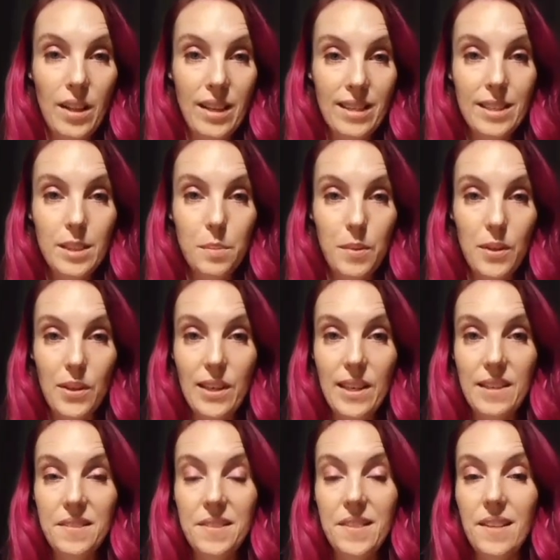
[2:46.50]
while
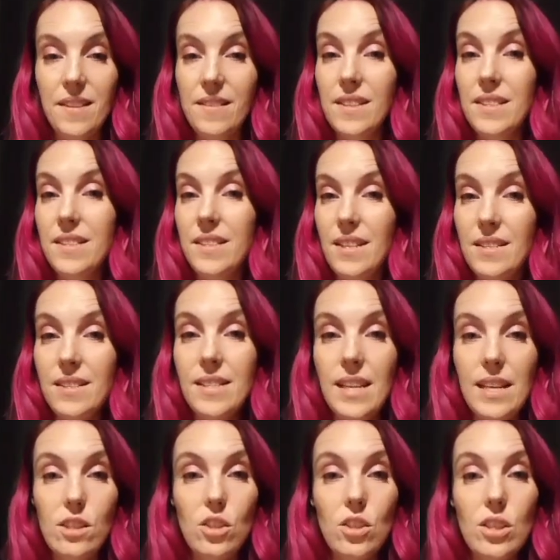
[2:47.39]
experiencing the
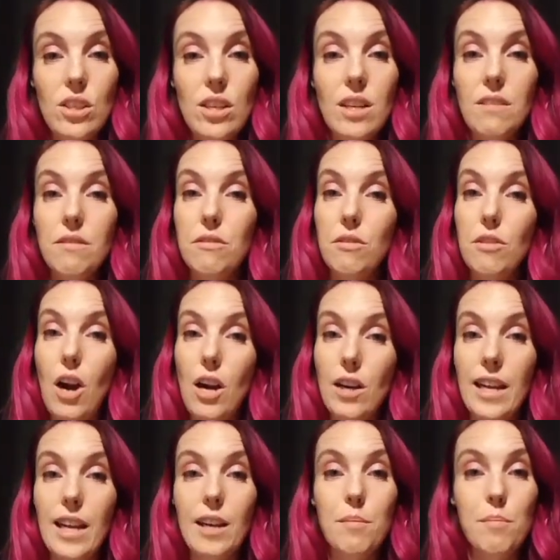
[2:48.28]
sensation of
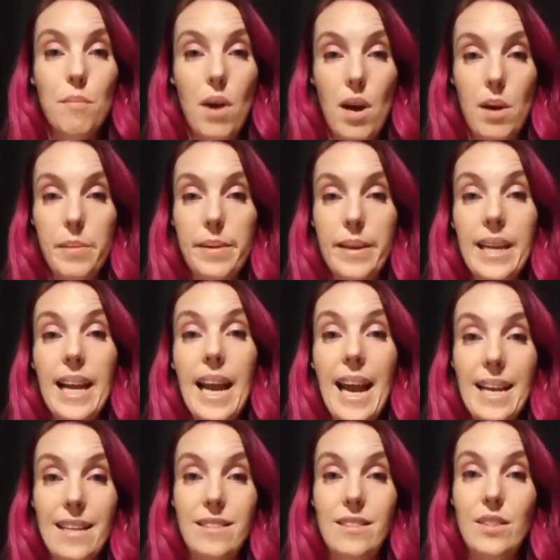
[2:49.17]
rocking,
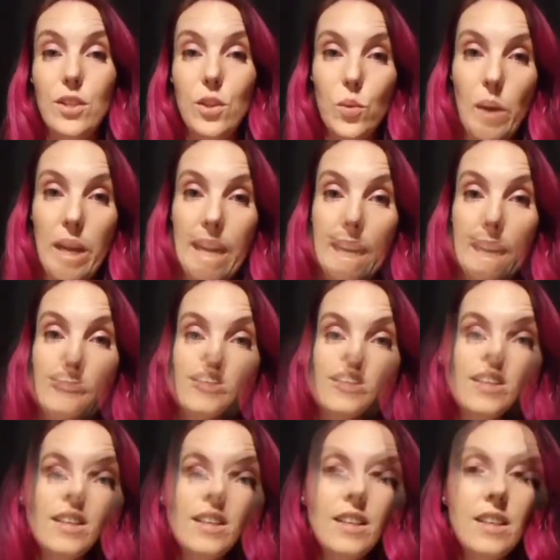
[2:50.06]
bobbing, and swaying.
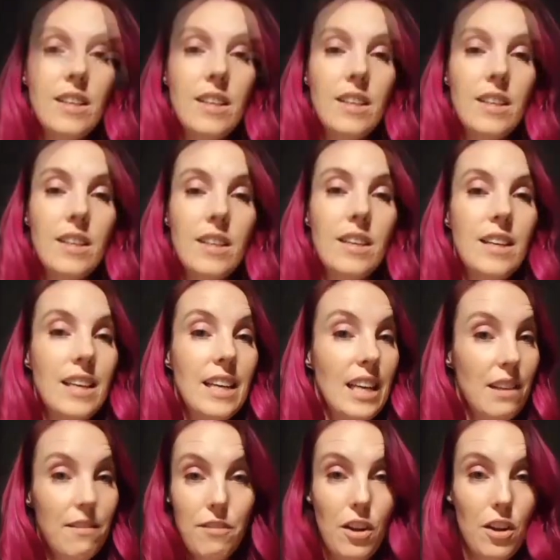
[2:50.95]

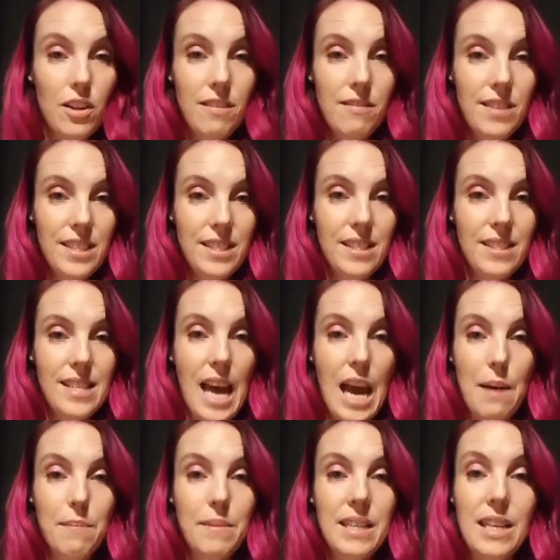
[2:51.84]
If all of this is
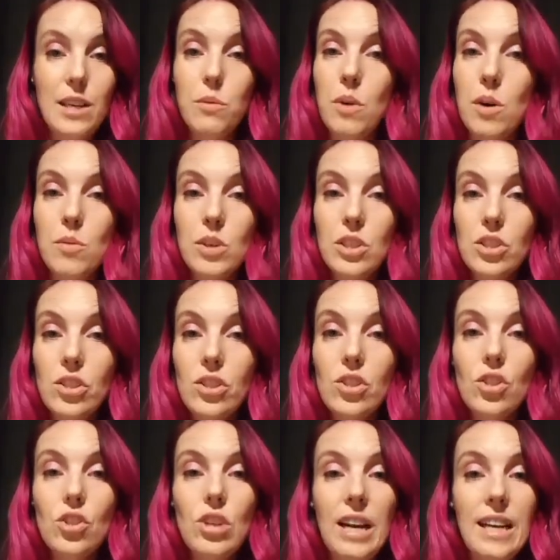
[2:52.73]
happening while we're
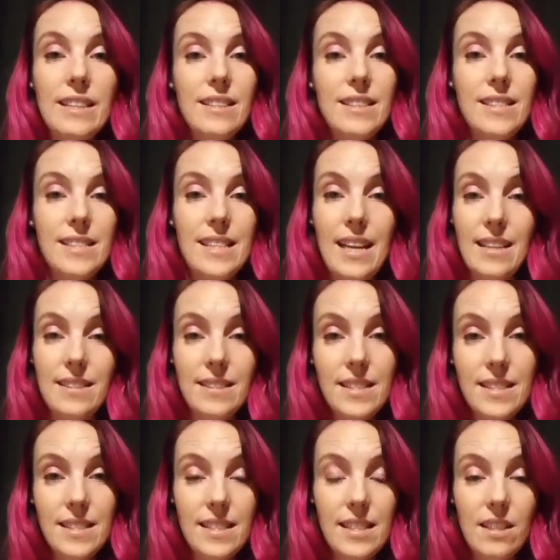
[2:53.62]
just trying to
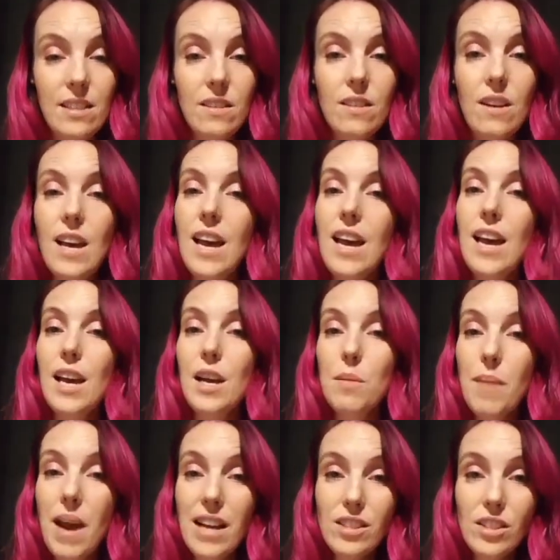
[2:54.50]
stand still,
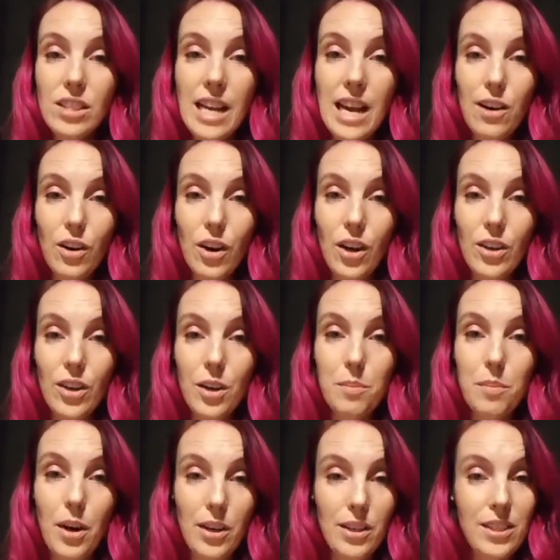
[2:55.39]
imagine how hard
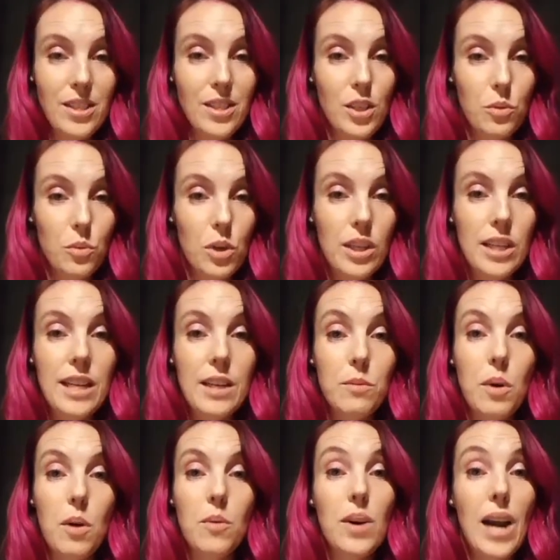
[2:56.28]
our bodies are
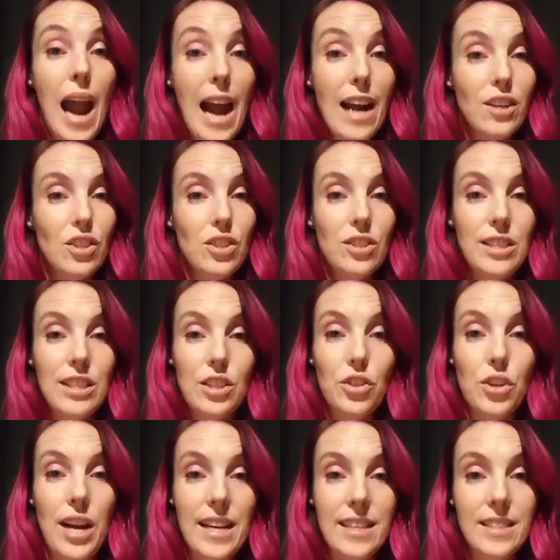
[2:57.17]
working while we're
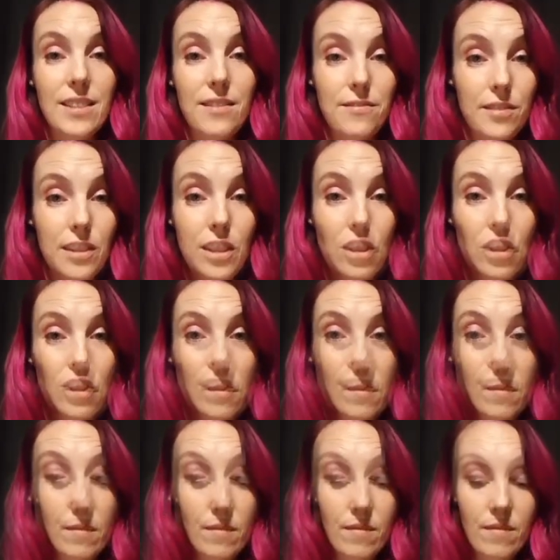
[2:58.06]
actually trying to
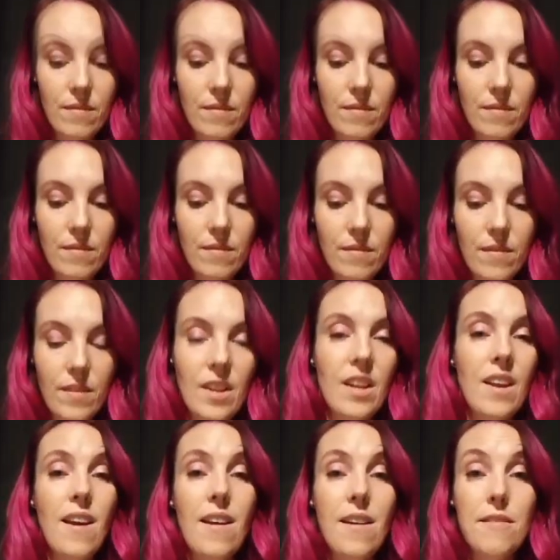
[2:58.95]
function.
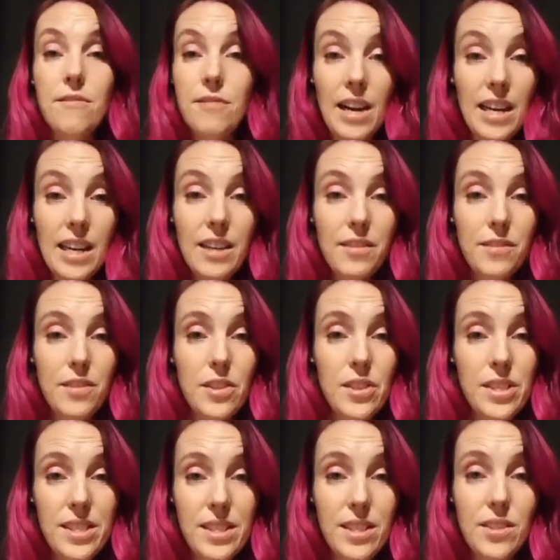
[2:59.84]
Fighting
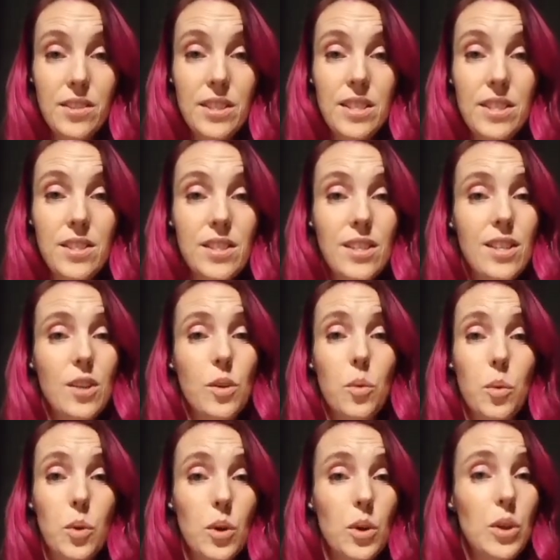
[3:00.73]
for stillness
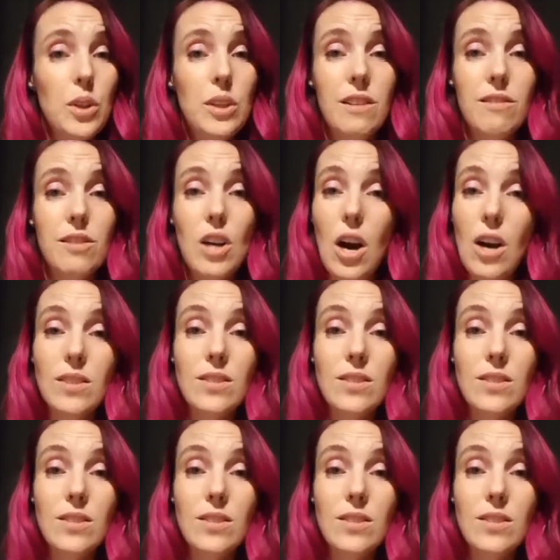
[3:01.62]
in a world of